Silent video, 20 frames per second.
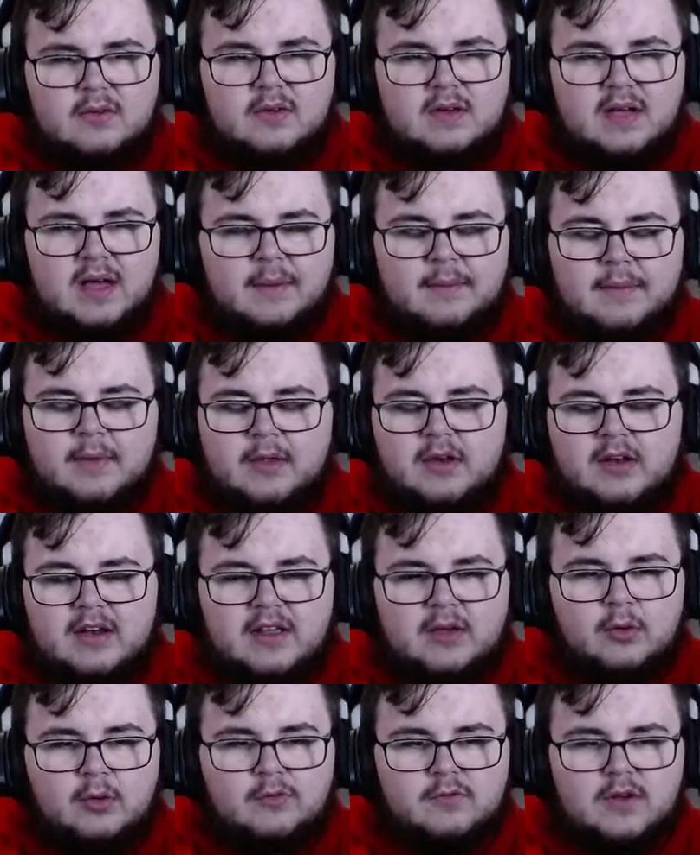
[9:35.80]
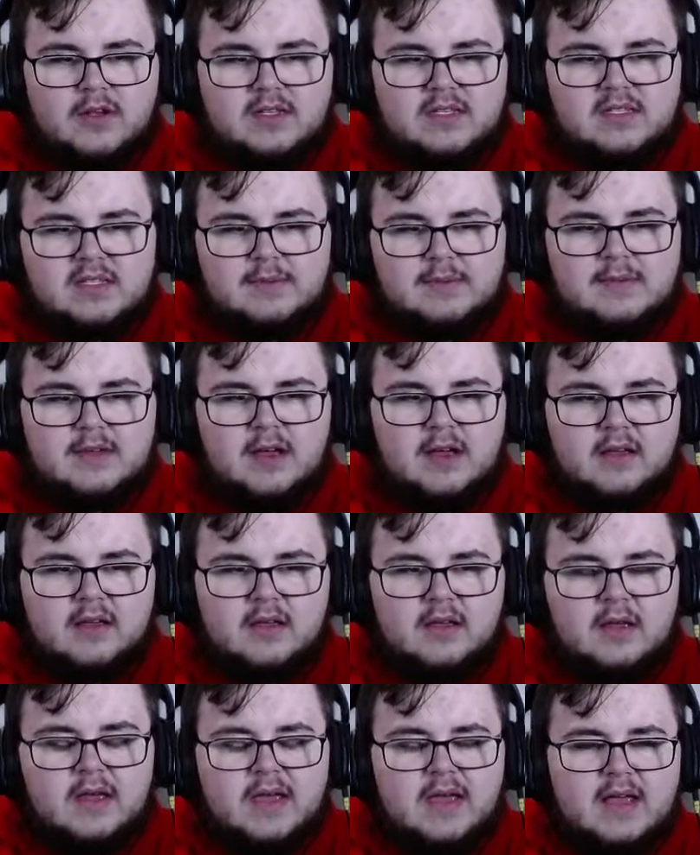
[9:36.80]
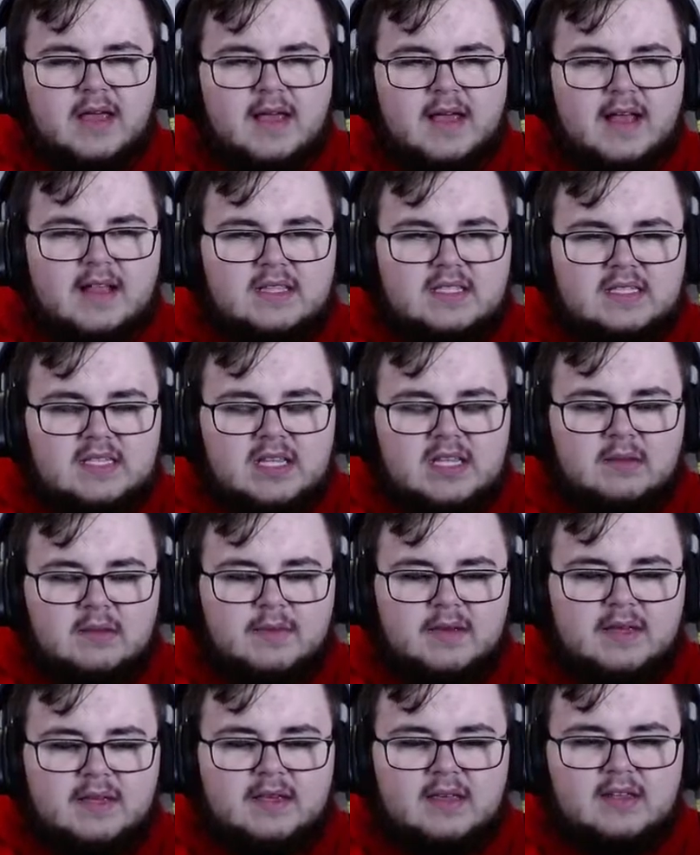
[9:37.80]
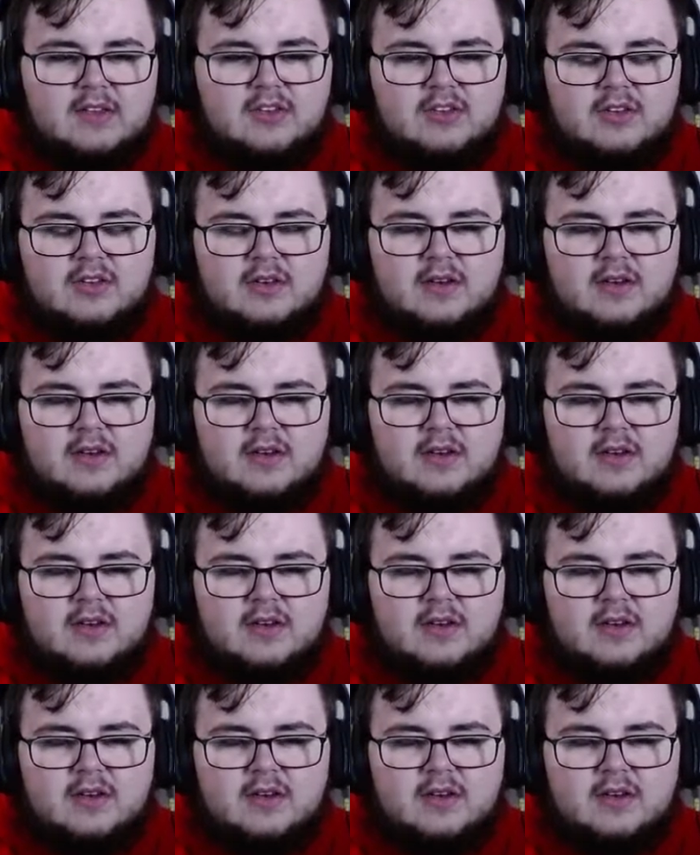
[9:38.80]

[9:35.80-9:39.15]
Immunity or Rest, Sleep Talk. And Celebi